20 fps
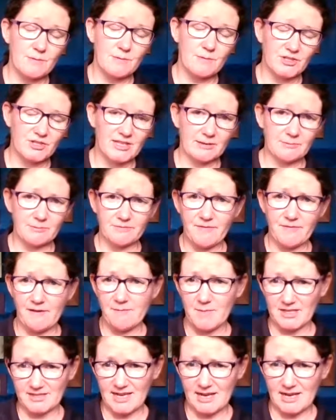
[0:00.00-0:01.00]
She said it was very
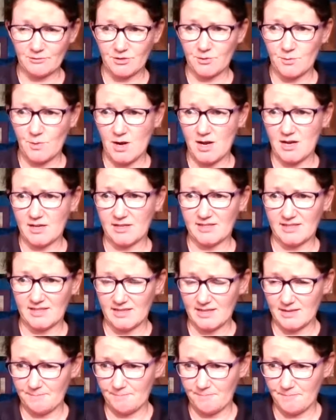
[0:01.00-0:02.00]
much down to us,
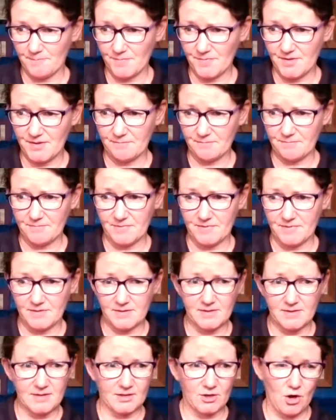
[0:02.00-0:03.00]
and
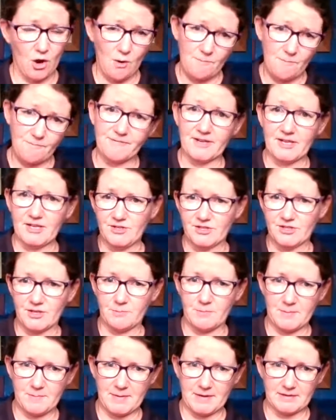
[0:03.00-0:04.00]
the confidence
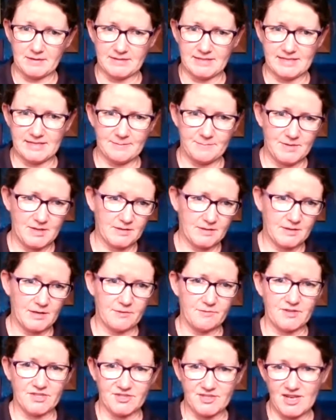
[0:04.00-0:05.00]
that we built in him, you
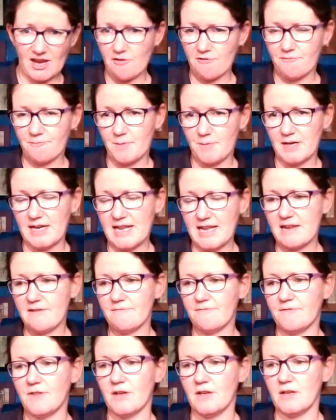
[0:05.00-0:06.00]
know, the self-belief
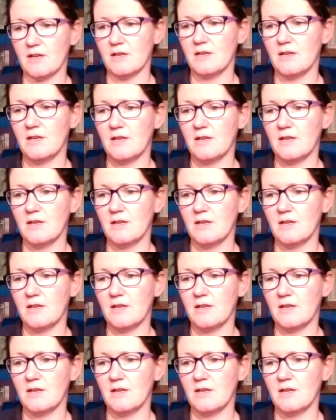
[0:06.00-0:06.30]
that